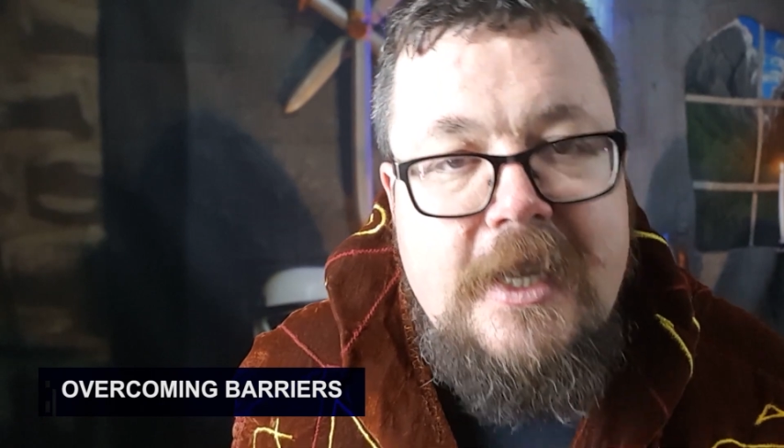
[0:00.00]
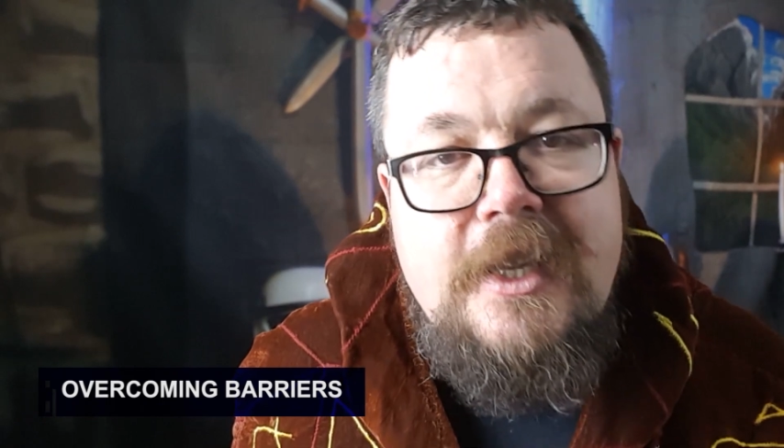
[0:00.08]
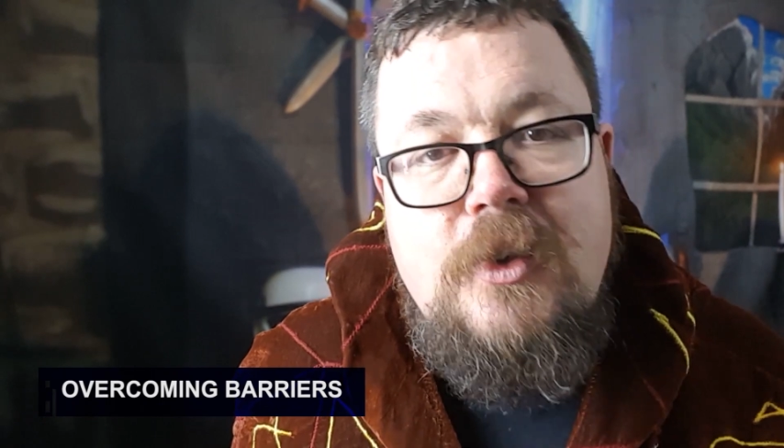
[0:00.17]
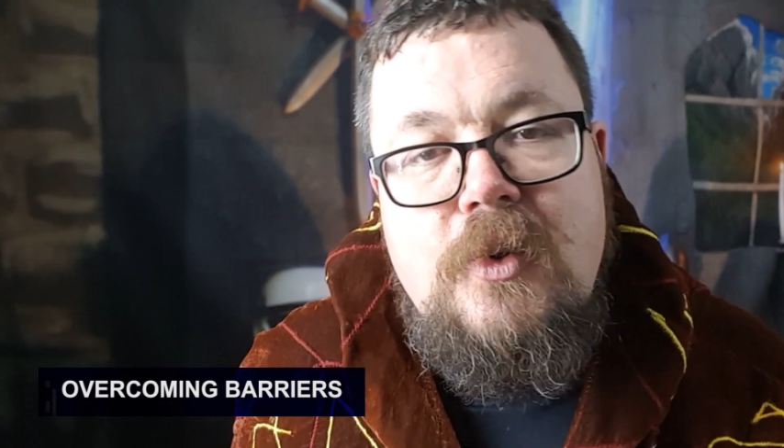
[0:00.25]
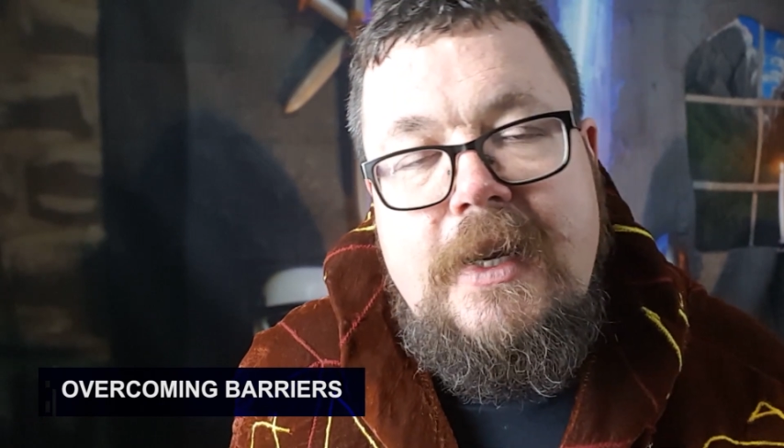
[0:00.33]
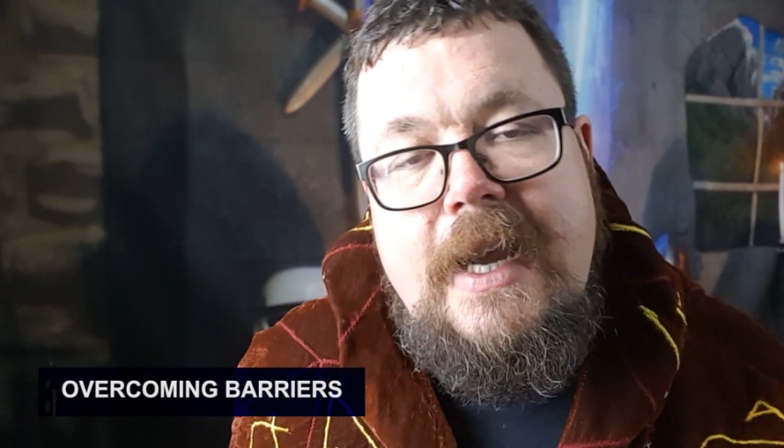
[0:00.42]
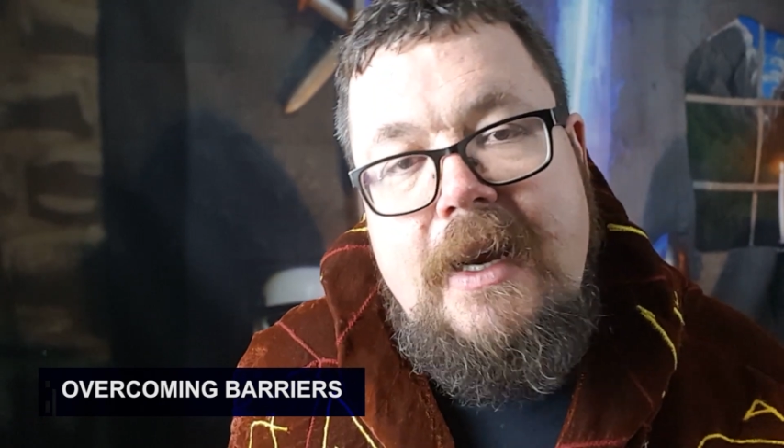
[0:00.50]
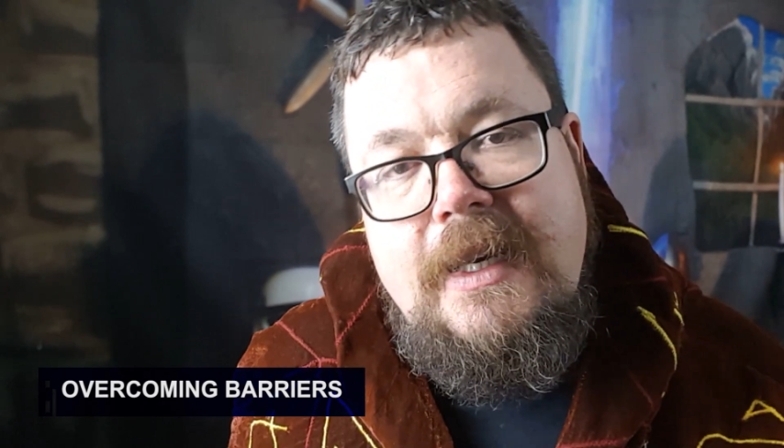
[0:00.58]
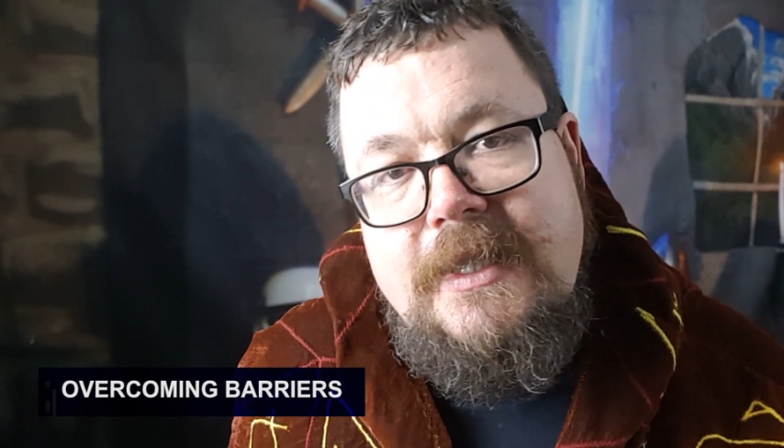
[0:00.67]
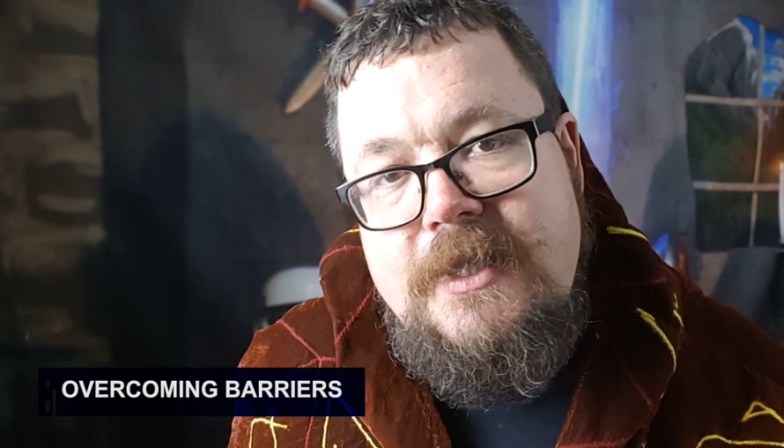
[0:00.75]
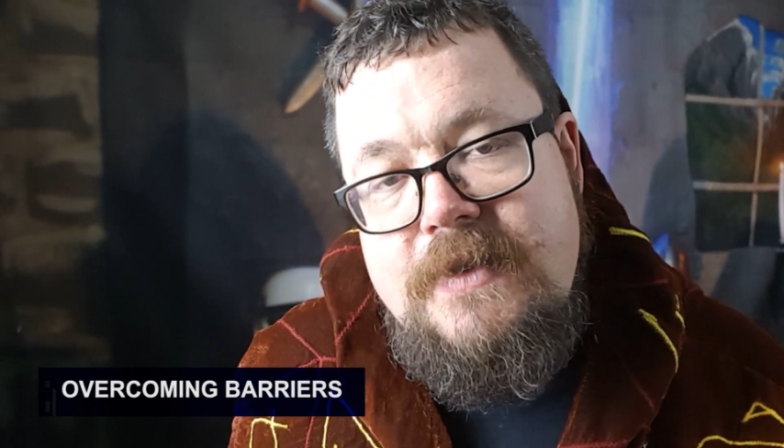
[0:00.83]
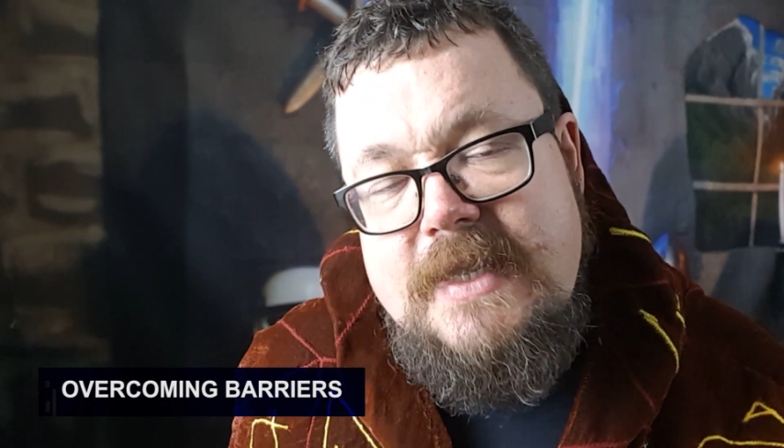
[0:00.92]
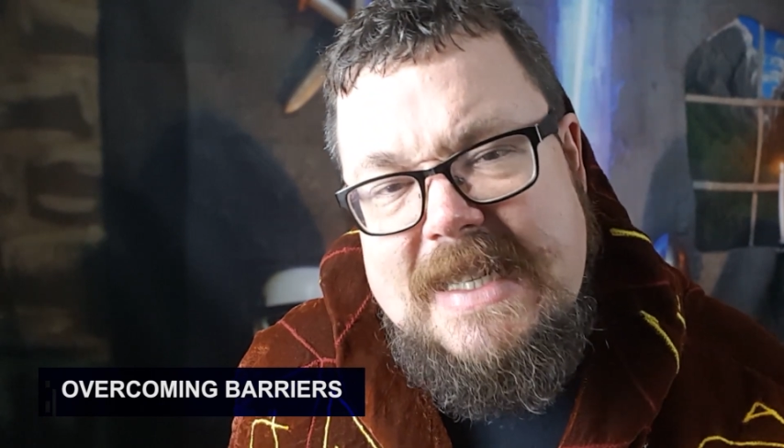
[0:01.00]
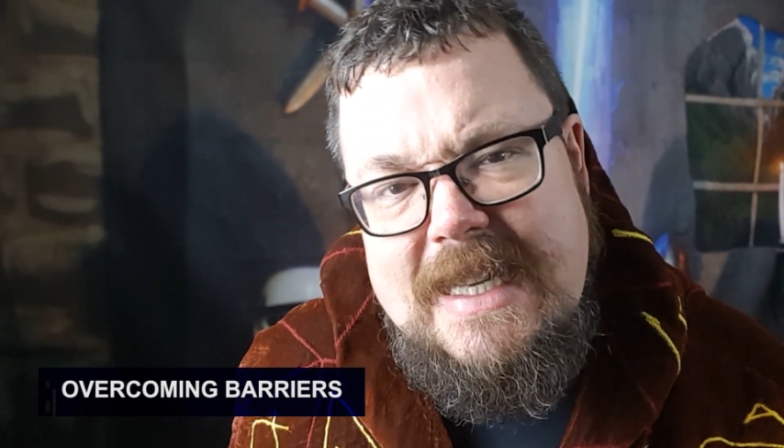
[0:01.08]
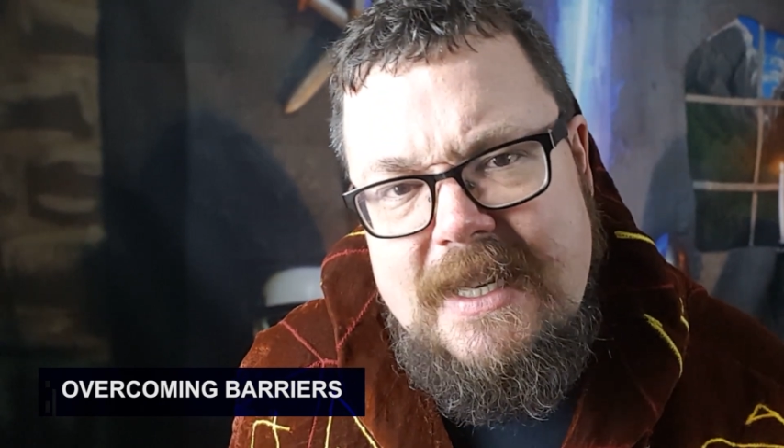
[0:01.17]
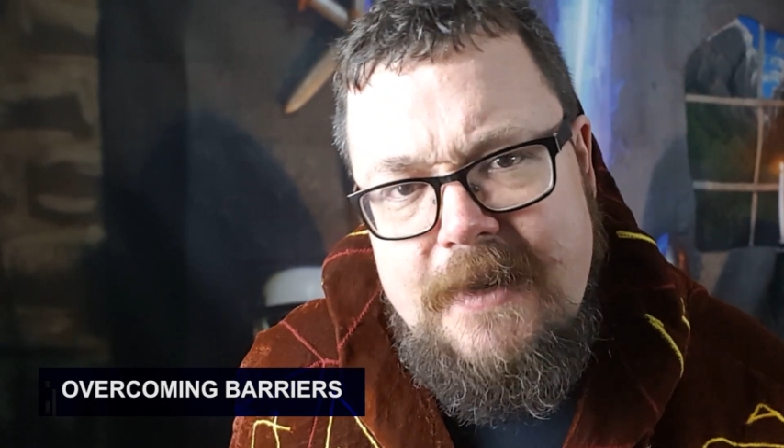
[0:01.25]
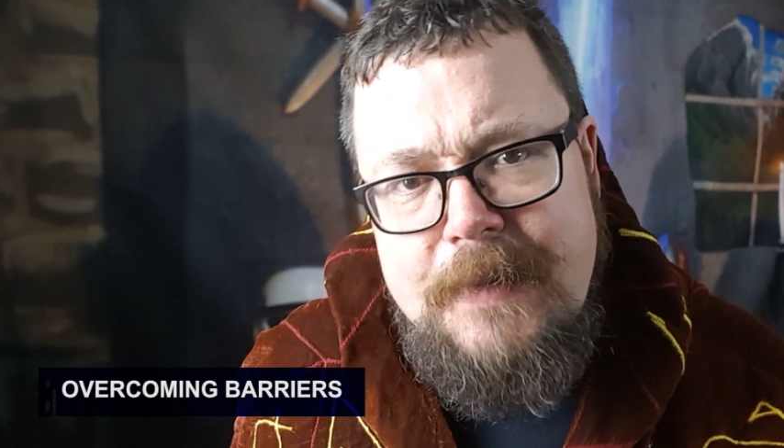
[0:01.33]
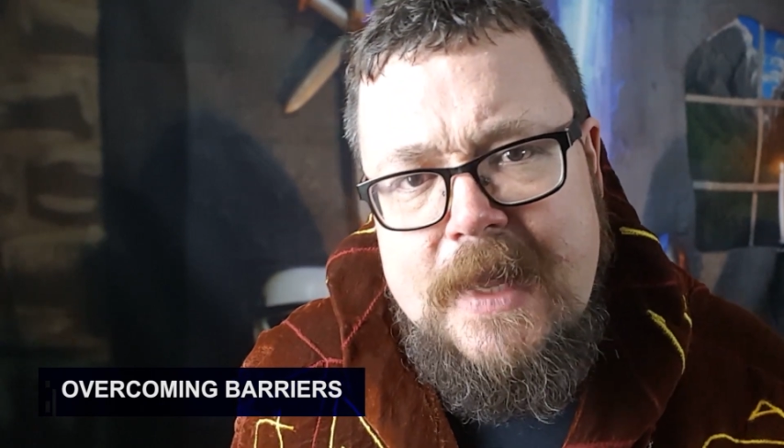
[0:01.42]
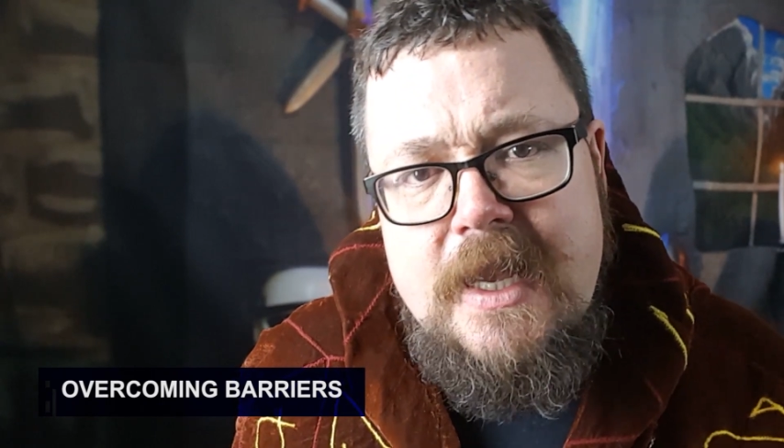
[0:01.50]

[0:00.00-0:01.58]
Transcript: your character is in